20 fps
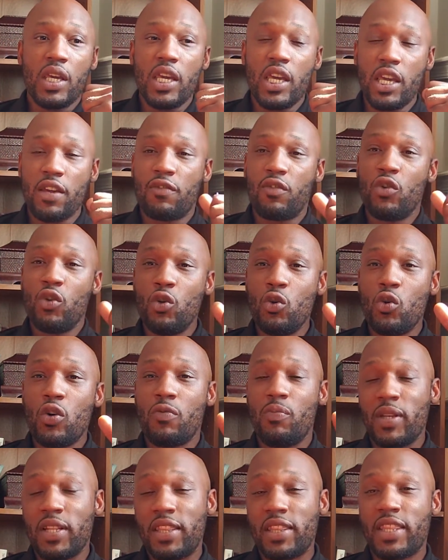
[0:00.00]
if you
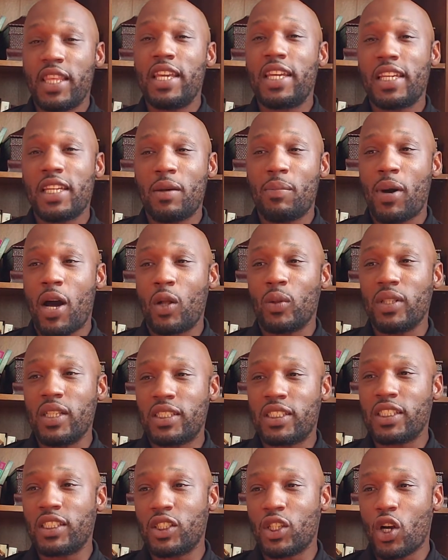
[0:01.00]
have been thinking about
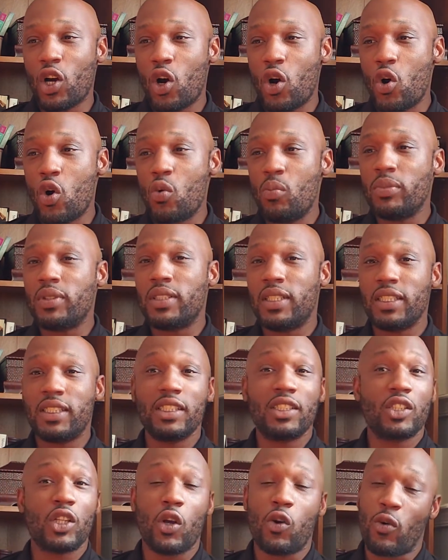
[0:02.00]
listing your home, this
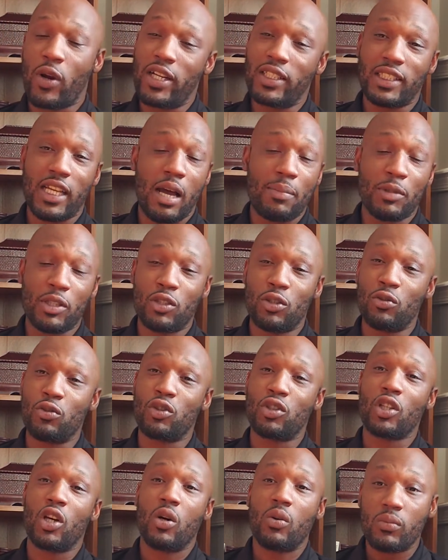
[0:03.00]
is a great time to do
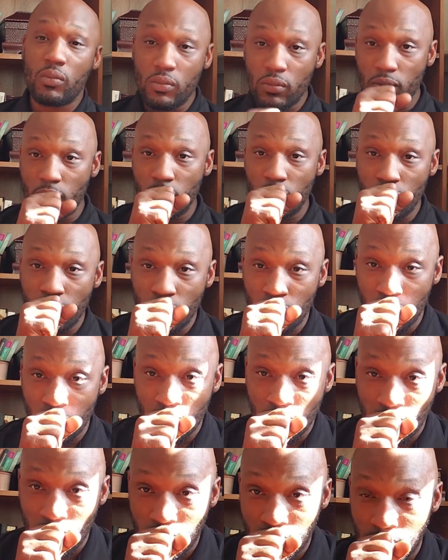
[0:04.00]
so.
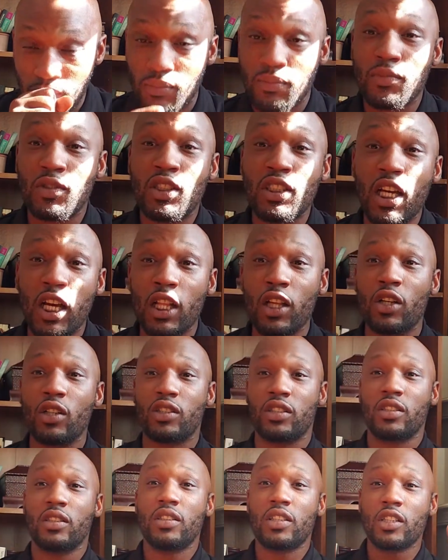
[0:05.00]

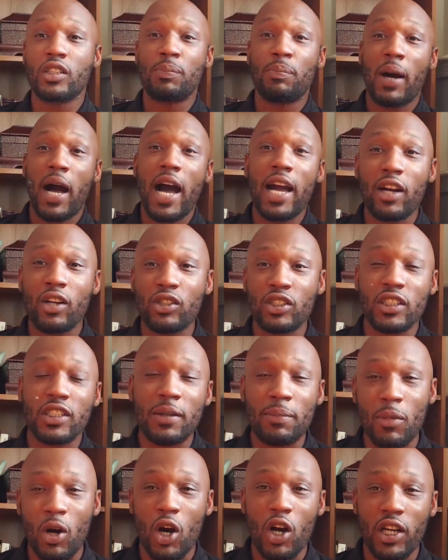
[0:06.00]
Sellers, there's buyers in the
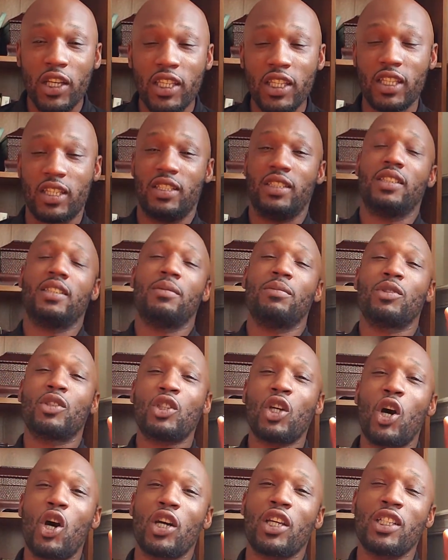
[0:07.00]
market. I'm
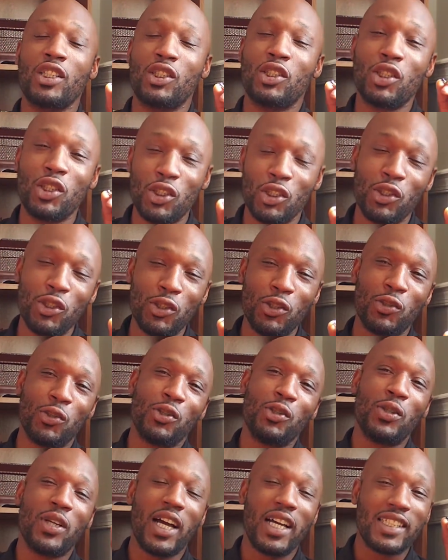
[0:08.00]
talking to you.
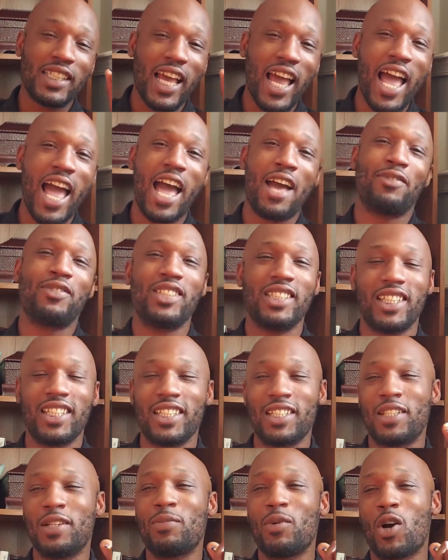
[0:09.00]
You guys have to get
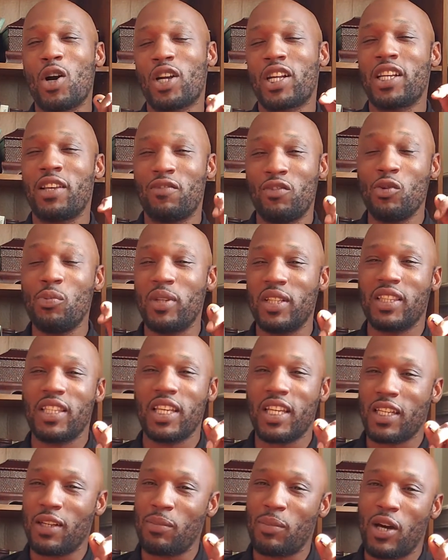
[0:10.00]
in the market if you've been
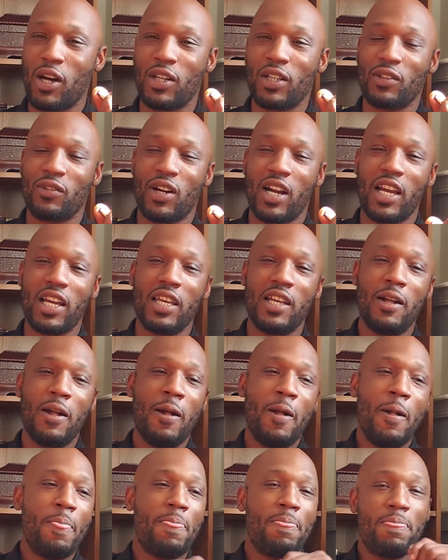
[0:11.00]
thinking about it, right?
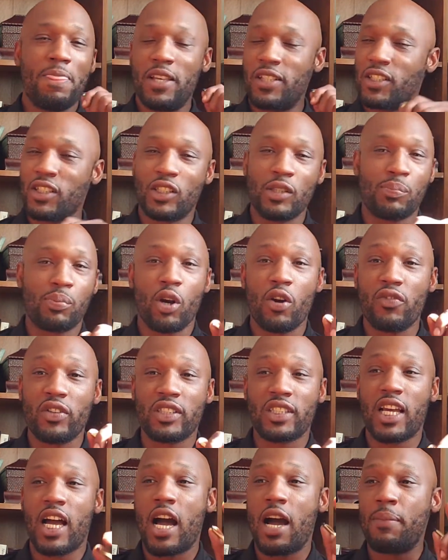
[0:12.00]
This is the perfect
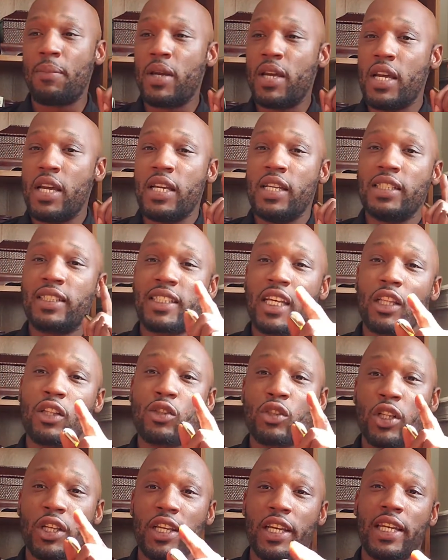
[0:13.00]
time.
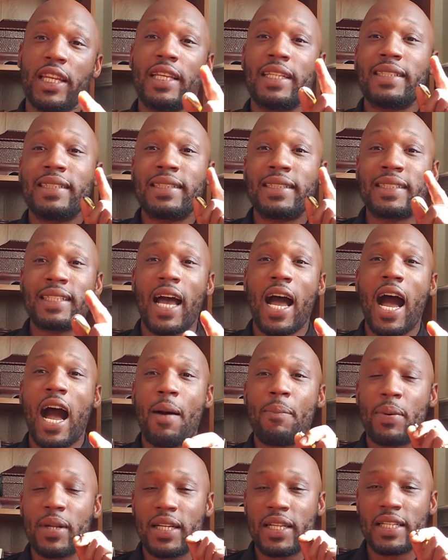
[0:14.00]
Sellers are getting
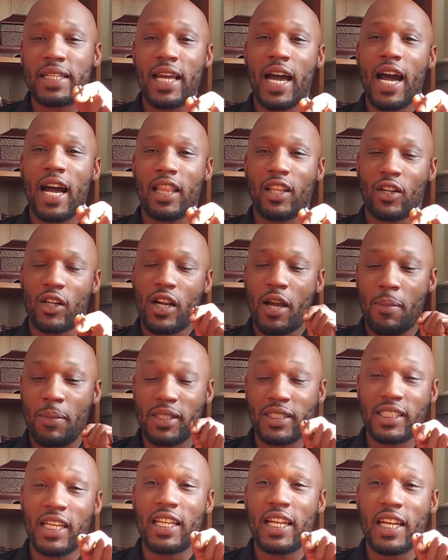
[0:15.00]
top dollar. I'm going to
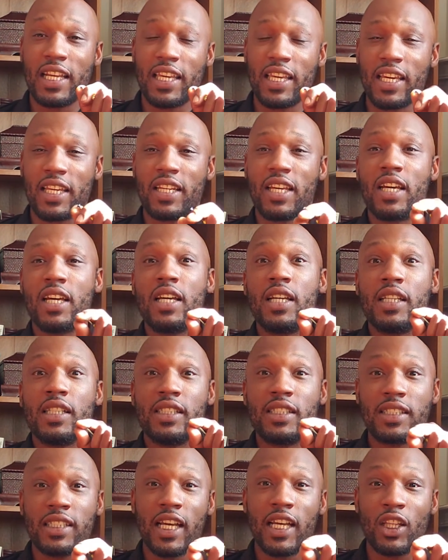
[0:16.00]
say that again.
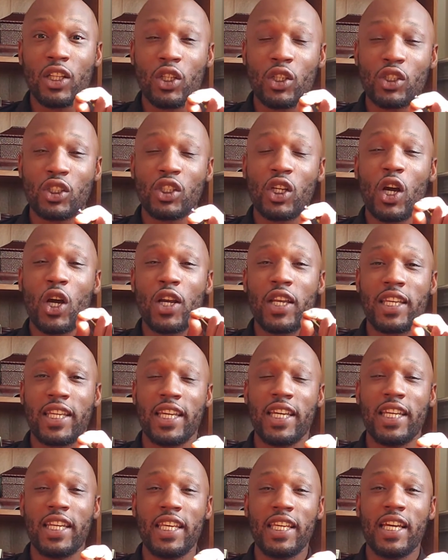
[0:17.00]
Sellers are
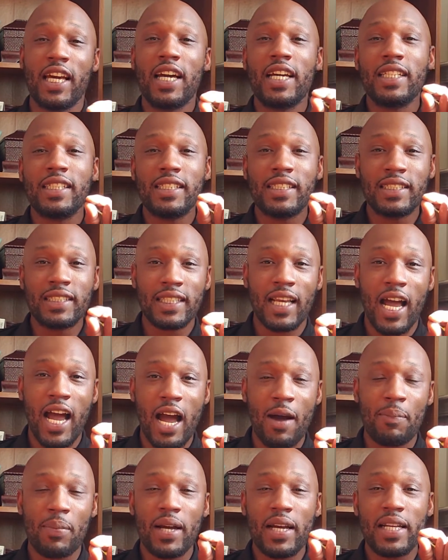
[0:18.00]
getting
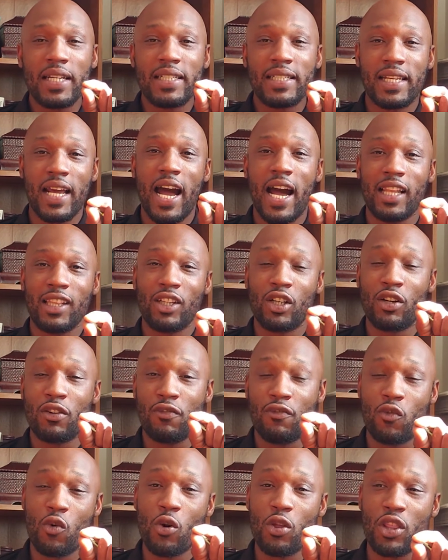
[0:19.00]
top dollar
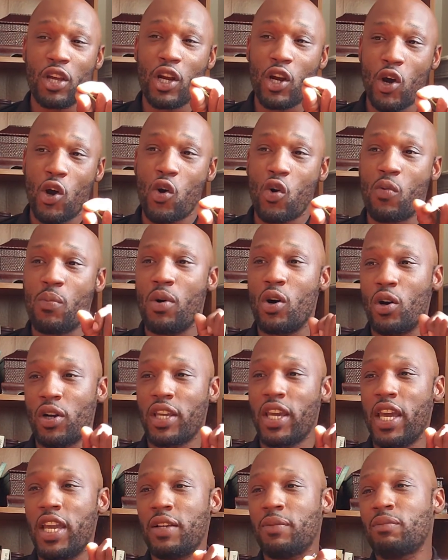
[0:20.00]
for their home.
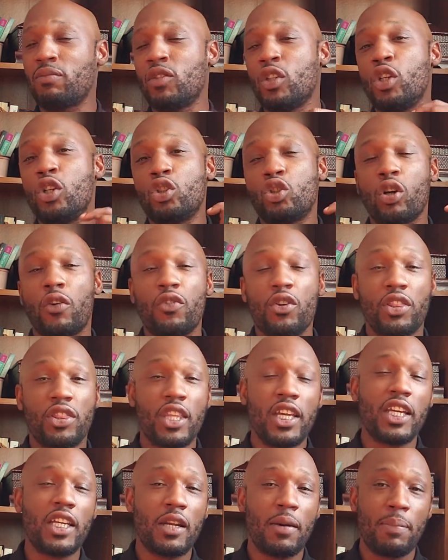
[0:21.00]
Okay, so if you're
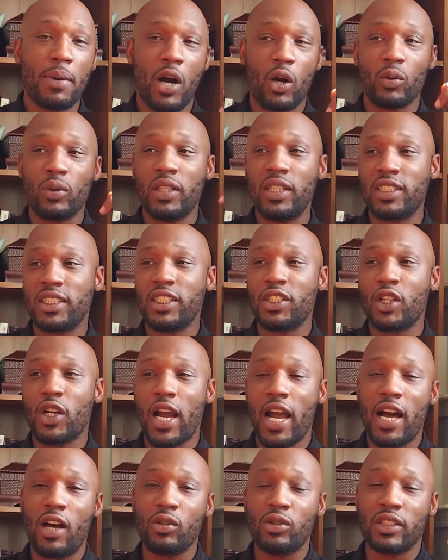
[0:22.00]
thinking about listing your
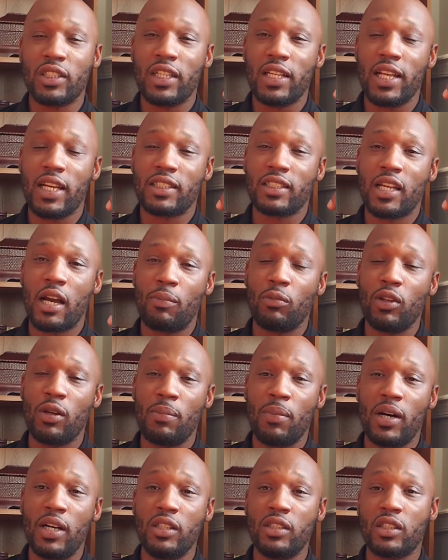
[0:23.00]
house in the next couple of
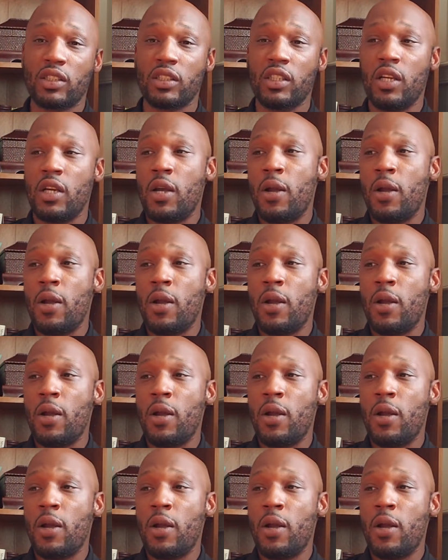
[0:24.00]
months,